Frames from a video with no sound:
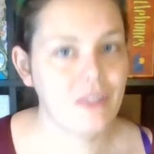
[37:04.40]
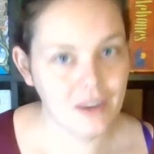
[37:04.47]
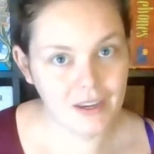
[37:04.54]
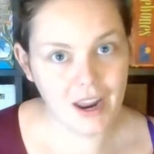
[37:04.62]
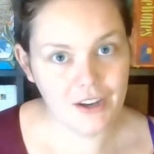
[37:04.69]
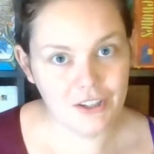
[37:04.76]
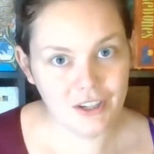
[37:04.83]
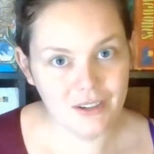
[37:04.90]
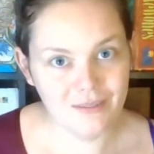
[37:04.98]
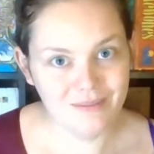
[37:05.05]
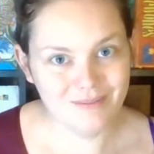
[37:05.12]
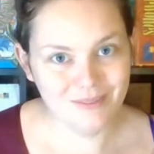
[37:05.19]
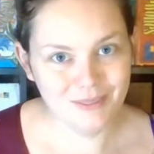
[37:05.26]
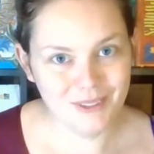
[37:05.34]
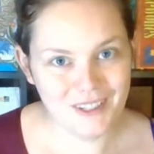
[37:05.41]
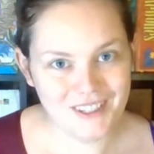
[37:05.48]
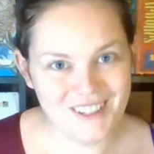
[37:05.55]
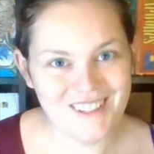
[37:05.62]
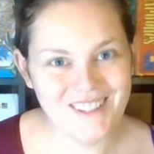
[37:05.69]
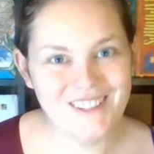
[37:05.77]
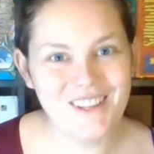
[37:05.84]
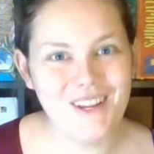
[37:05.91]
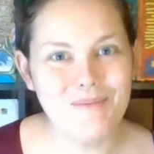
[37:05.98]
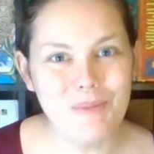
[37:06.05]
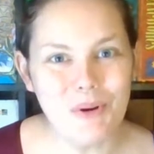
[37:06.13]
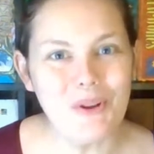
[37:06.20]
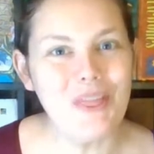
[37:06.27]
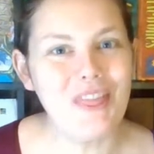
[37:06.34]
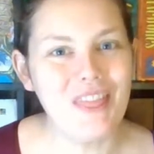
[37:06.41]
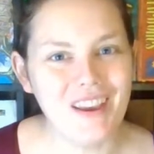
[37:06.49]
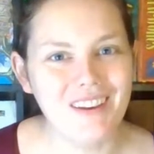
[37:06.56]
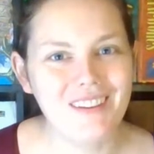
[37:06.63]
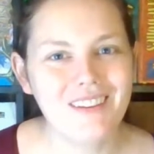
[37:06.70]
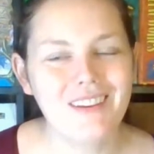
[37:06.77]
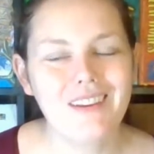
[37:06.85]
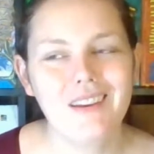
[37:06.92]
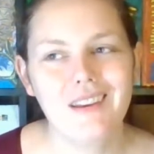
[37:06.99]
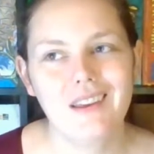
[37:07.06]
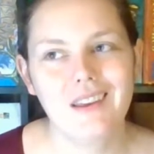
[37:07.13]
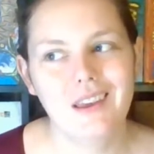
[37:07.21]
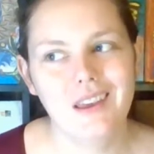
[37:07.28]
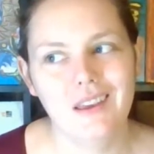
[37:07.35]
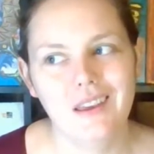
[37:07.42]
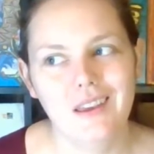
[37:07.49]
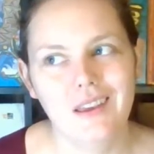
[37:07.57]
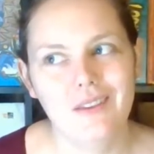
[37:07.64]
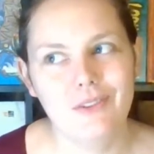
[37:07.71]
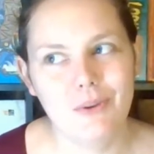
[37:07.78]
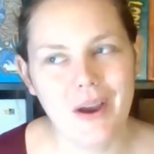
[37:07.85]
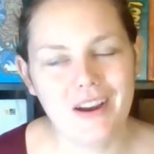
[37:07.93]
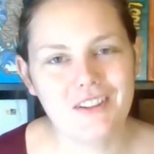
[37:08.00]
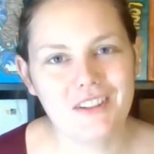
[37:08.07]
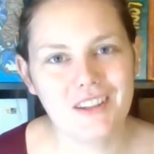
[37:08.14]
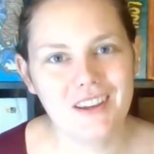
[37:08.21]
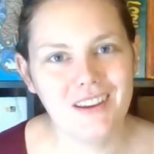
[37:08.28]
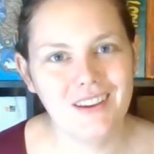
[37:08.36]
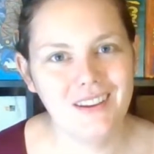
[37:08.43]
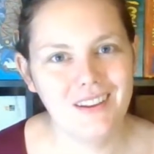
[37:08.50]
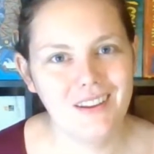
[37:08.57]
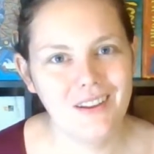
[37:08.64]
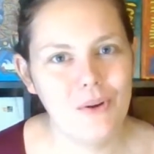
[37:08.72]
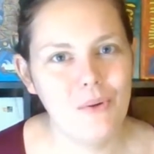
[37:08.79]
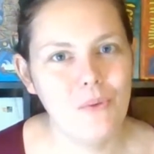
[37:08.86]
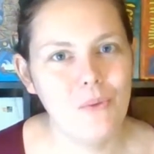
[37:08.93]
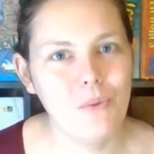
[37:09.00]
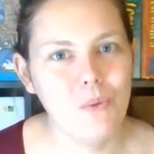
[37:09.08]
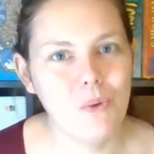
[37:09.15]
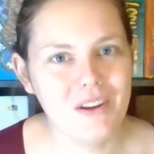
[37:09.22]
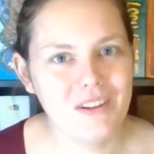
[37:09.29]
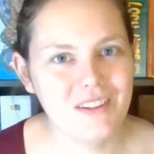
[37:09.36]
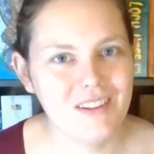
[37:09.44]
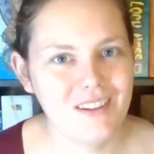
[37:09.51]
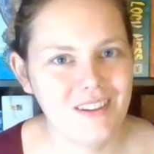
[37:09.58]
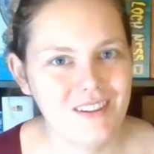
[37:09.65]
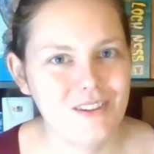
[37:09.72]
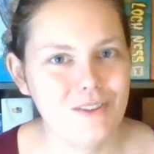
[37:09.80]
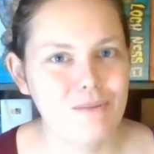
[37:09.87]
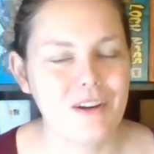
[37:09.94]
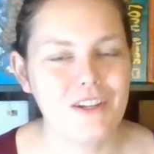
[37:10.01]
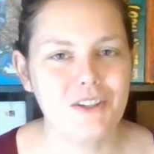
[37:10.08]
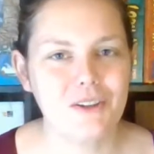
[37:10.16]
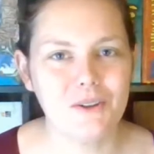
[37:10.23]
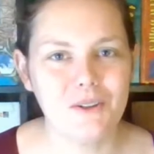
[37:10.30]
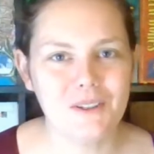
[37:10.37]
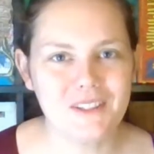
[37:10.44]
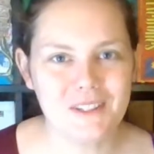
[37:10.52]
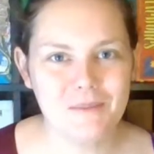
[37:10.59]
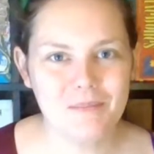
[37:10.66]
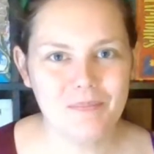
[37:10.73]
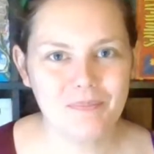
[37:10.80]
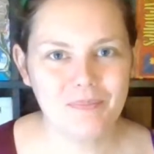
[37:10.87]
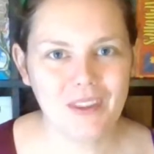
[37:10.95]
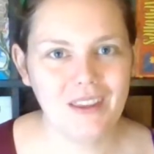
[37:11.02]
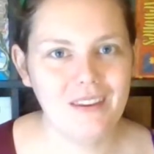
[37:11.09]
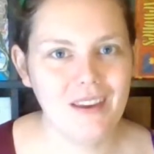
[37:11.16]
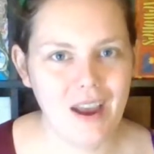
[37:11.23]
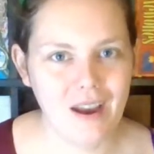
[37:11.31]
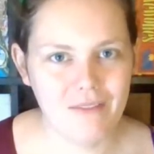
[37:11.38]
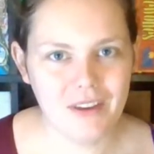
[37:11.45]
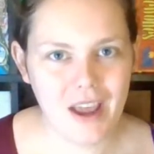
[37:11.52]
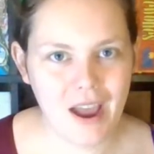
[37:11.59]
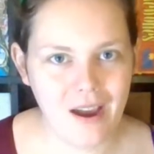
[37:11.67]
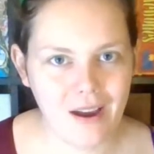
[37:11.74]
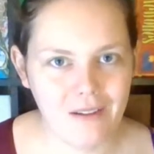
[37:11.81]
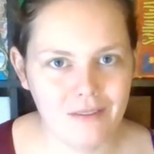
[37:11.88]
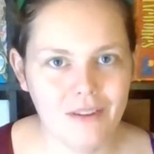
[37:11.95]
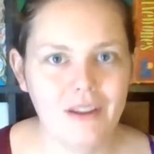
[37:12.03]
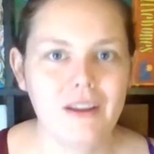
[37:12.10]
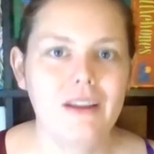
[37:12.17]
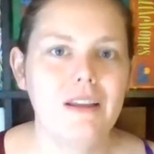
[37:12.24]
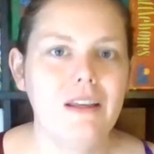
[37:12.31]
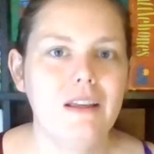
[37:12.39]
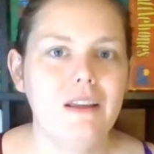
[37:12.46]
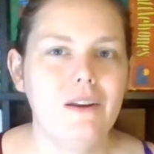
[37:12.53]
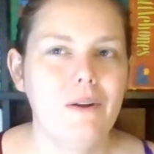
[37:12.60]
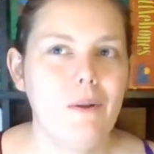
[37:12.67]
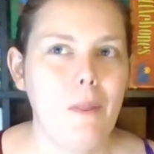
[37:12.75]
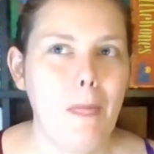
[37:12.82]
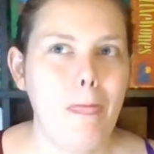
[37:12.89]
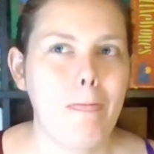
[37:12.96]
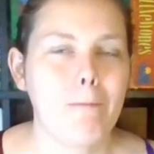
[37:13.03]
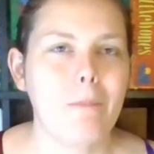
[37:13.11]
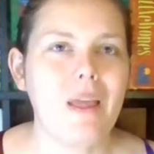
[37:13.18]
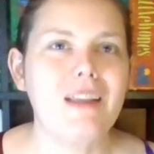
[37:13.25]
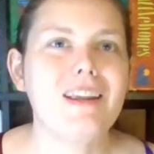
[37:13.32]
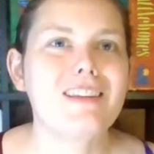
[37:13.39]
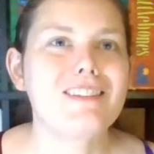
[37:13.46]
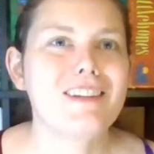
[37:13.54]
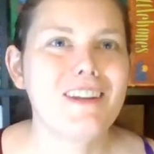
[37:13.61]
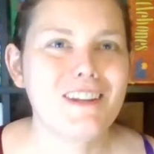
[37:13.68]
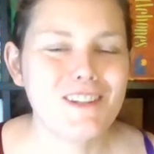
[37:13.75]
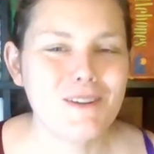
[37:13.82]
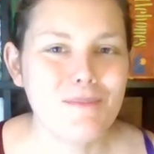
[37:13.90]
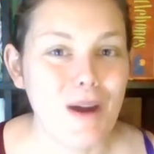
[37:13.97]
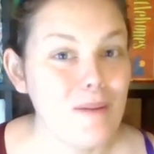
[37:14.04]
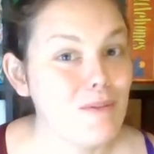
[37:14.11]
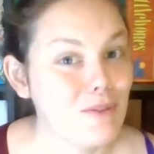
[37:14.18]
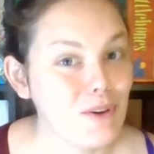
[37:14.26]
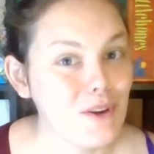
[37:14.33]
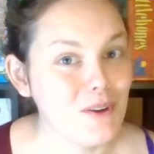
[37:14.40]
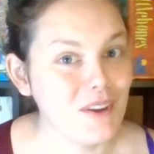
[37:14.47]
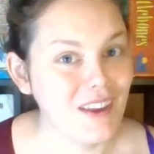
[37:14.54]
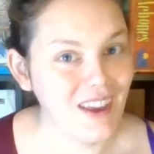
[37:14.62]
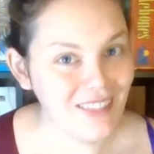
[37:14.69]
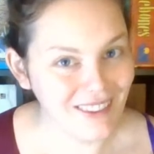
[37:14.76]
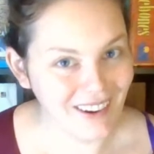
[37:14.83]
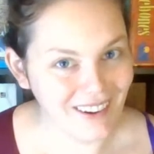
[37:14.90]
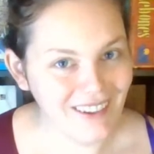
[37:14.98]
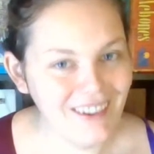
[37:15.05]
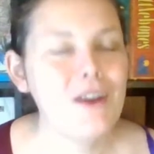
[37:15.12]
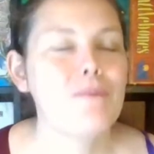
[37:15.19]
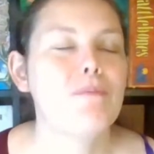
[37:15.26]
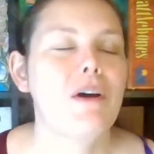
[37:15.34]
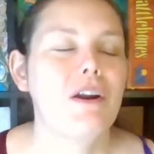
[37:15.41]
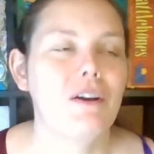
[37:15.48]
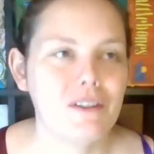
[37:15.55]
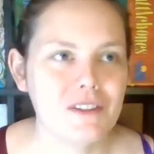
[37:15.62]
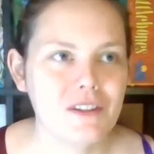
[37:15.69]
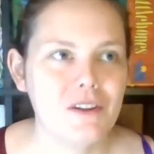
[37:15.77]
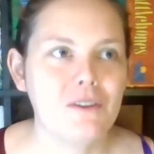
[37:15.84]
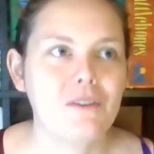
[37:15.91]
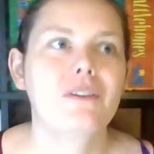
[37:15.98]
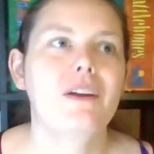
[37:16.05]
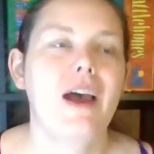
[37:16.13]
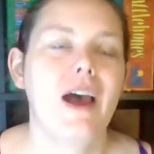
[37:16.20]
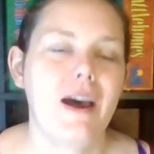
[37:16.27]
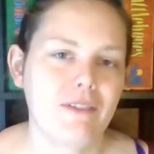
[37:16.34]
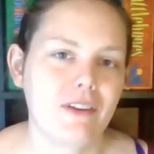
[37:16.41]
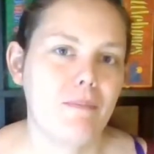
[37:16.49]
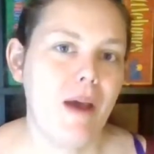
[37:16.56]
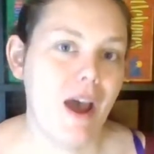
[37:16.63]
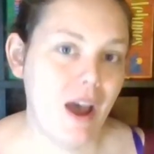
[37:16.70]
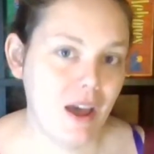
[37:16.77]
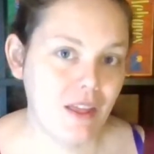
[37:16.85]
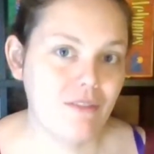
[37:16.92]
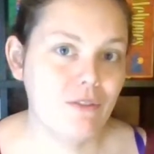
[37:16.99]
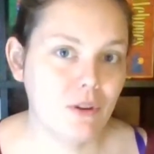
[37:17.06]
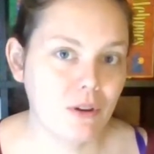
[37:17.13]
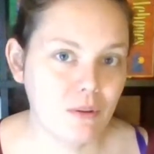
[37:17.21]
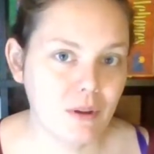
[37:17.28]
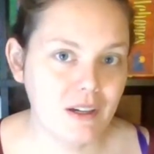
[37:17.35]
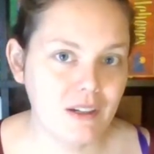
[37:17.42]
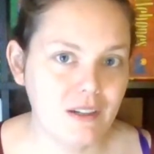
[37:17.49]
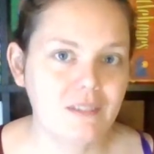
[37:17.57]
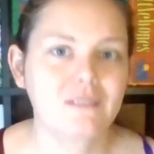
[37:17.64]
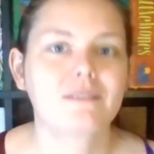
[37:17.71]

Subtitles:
intention, which is an important thing if you actually want to reach goals. You have to have a destination in mind before you can get there, but also having a path forward